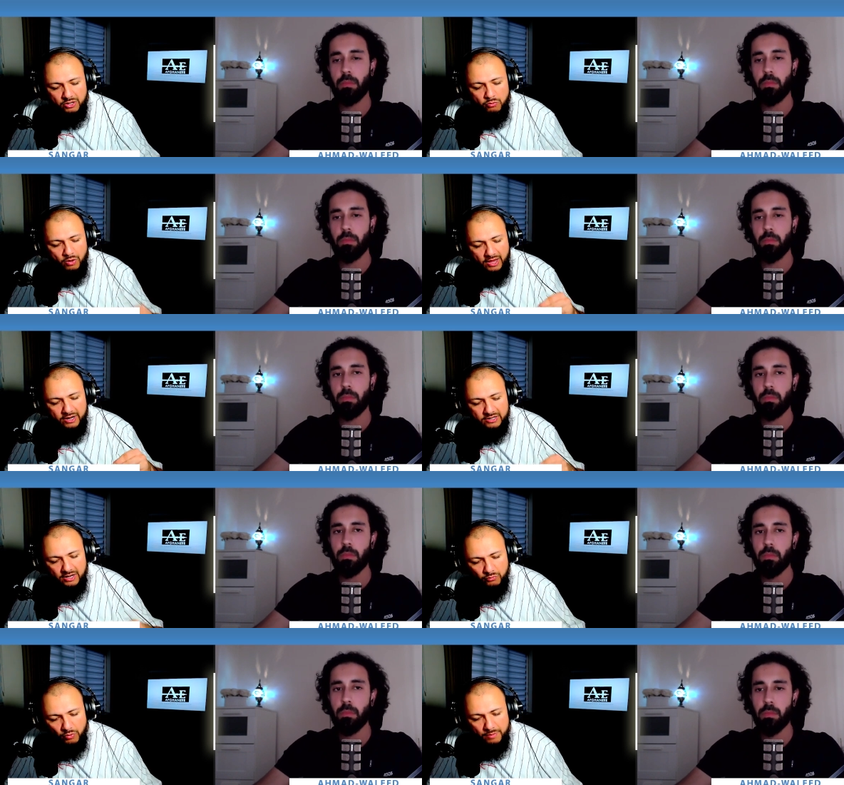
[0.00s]
Speaker 1: where
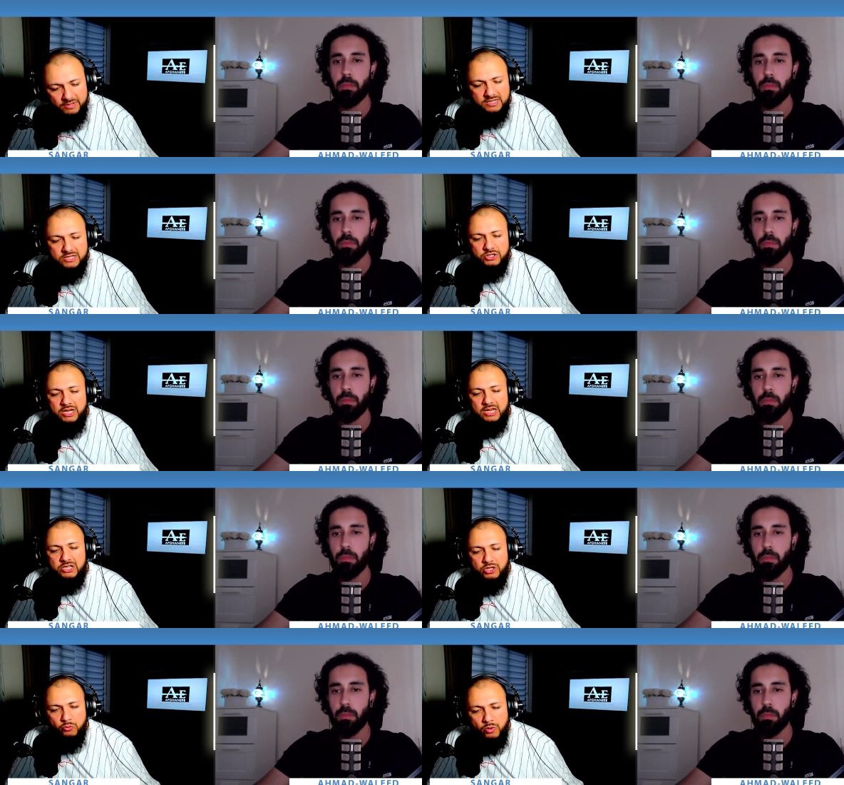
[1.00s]
women's
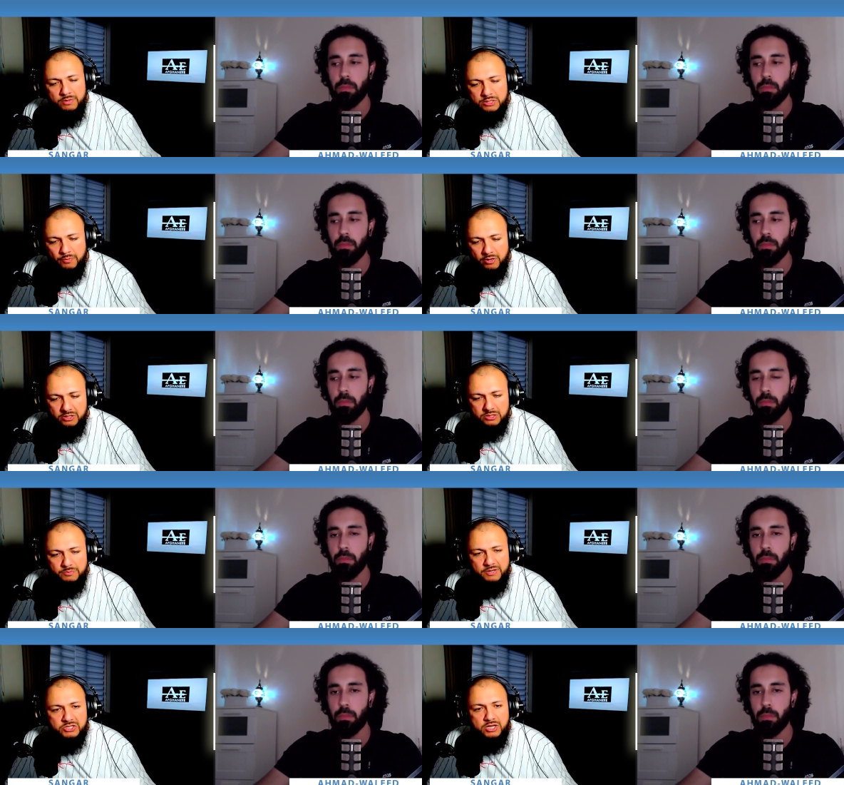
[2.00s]
education, women's
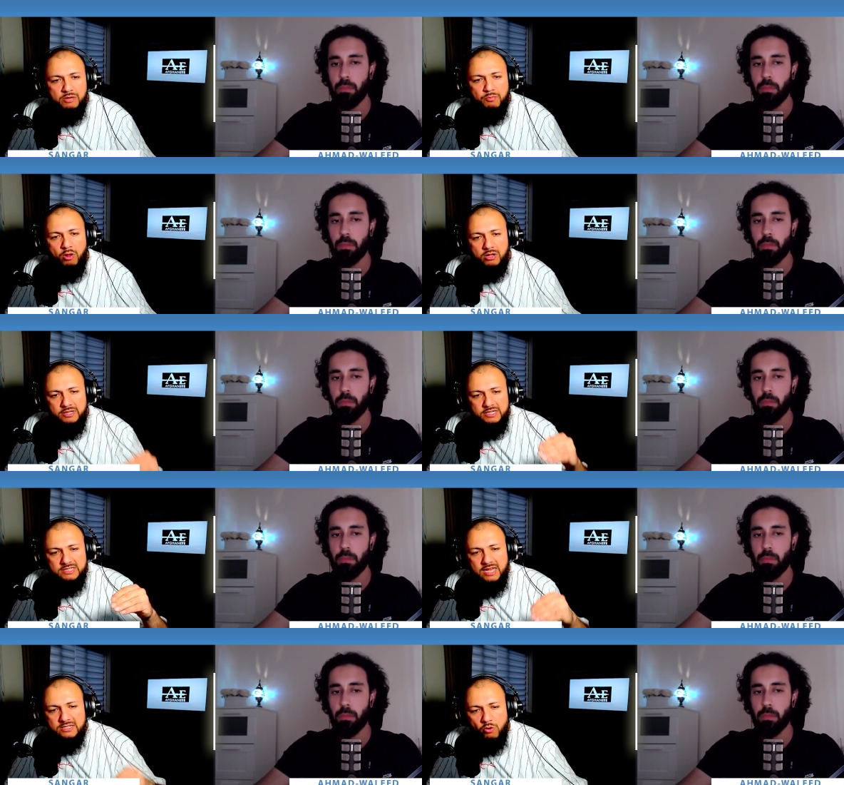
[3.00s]
participation in politics
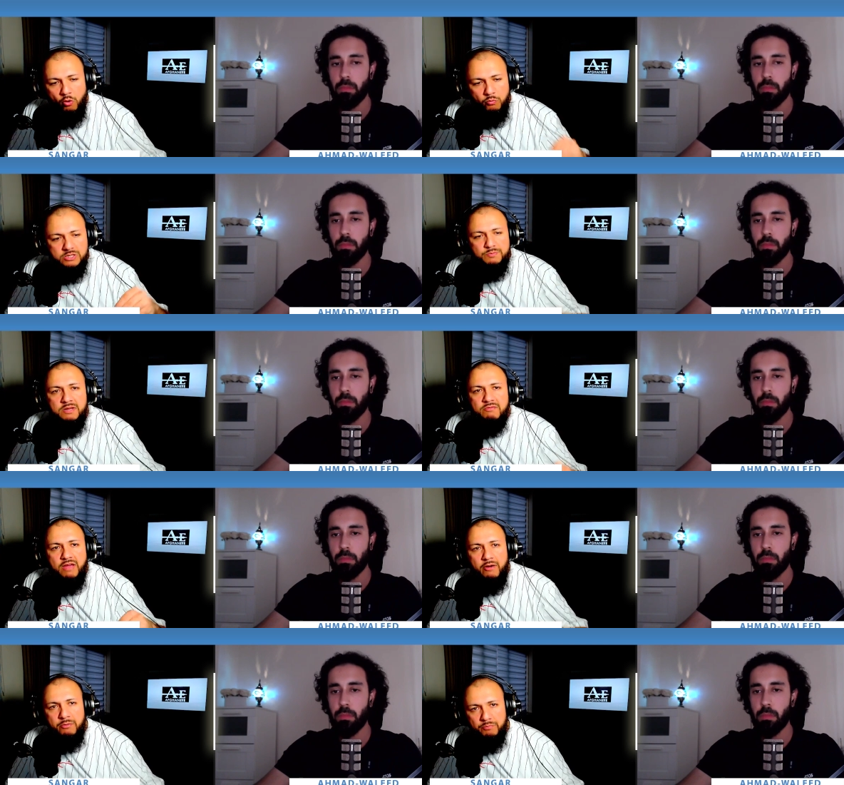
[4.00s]
has always been
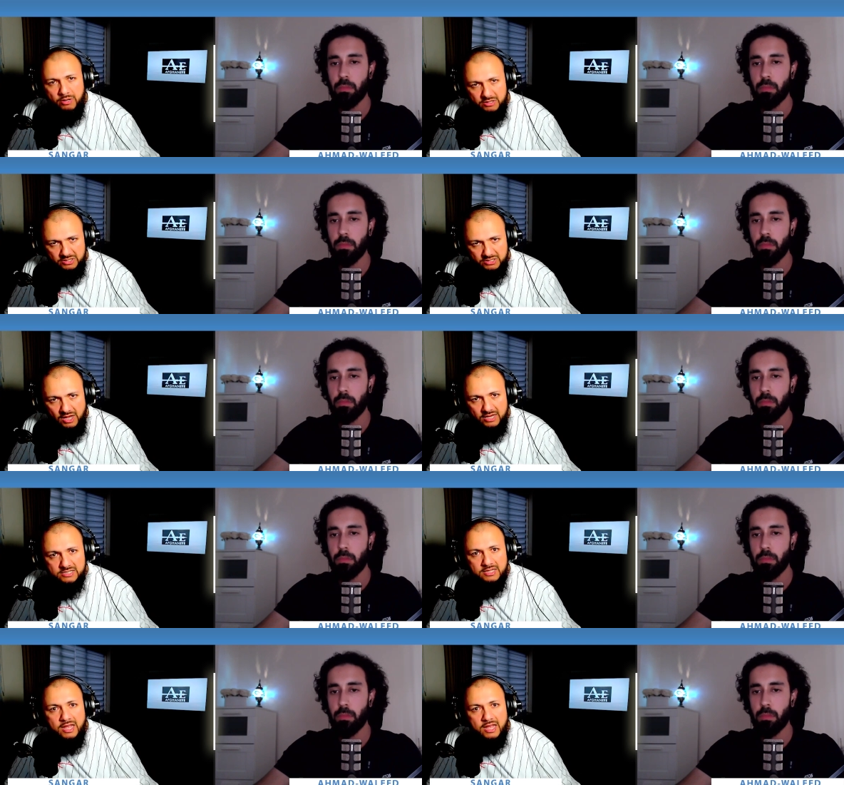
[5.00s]
very politicized.